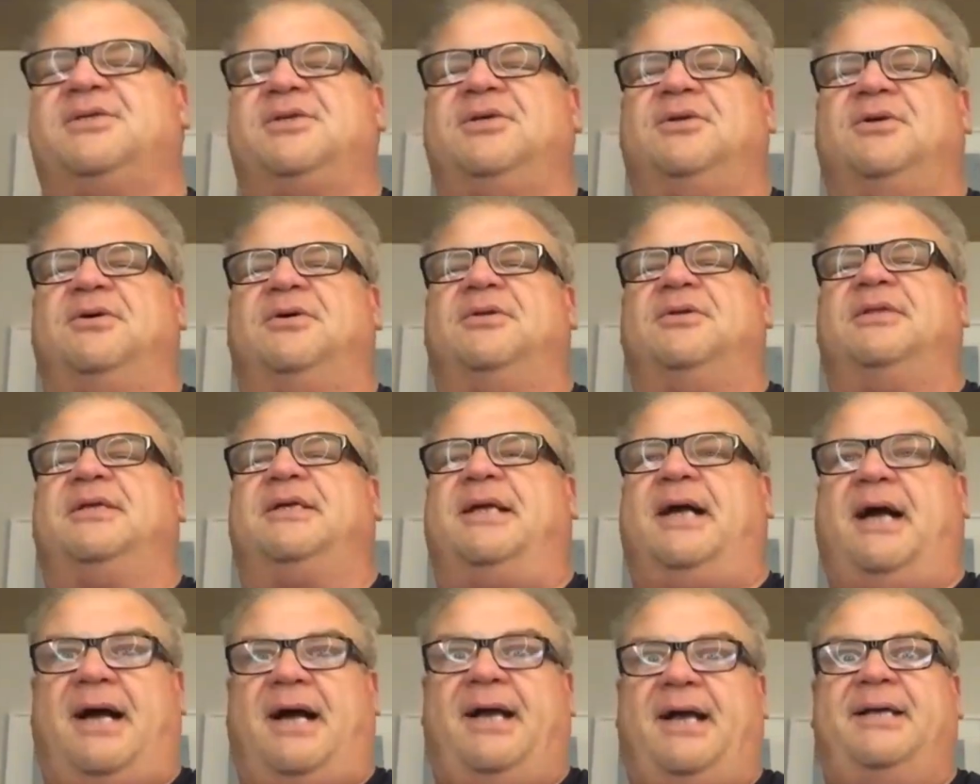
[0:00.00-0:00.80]
the
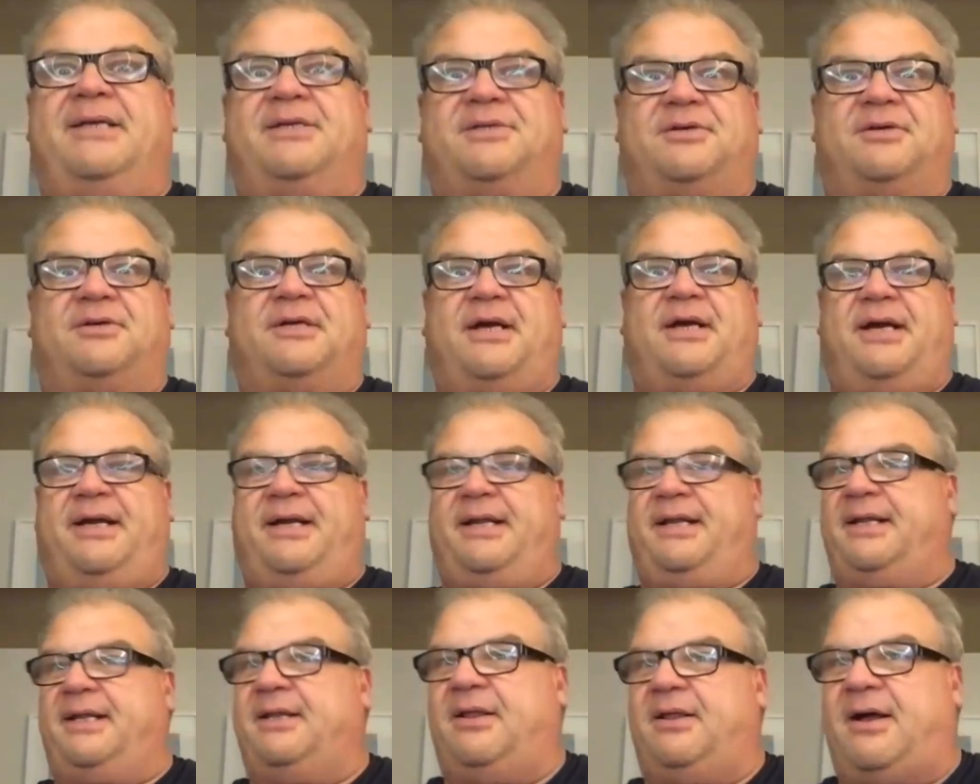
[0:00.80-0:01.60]
guys are kind
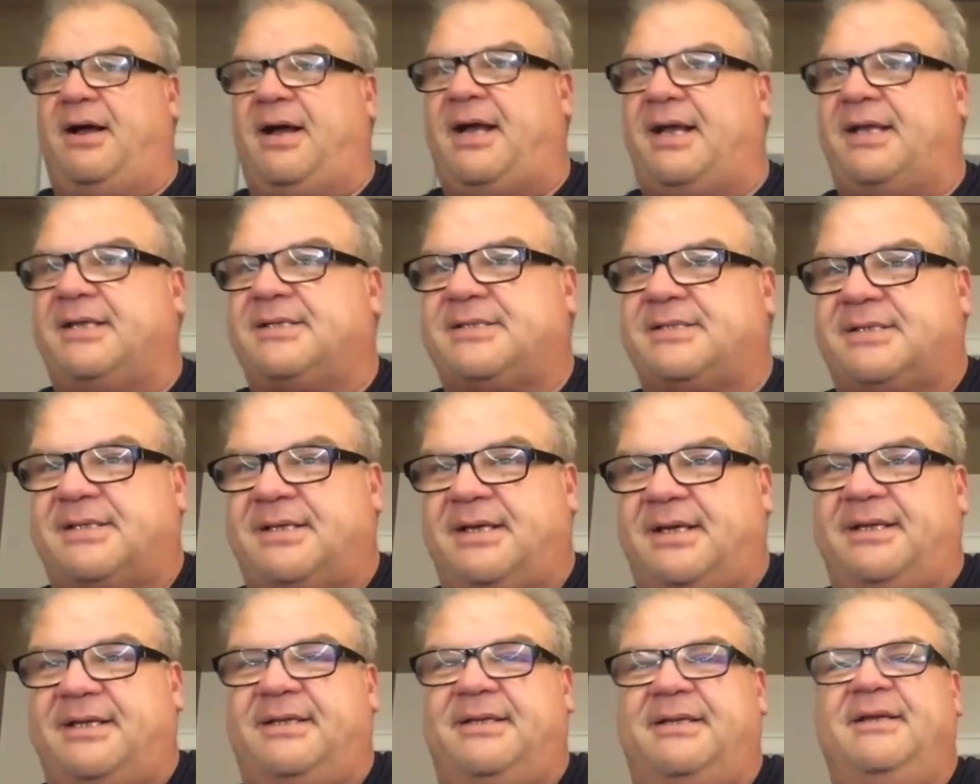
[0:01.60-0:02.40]
of lost
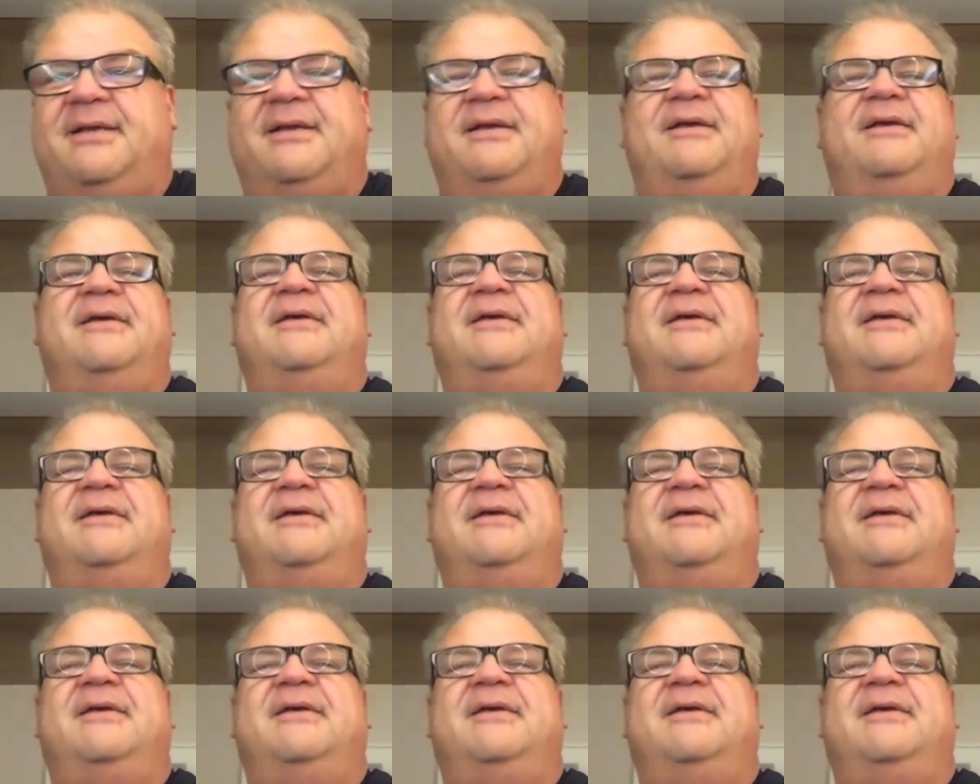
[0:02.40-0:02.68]
and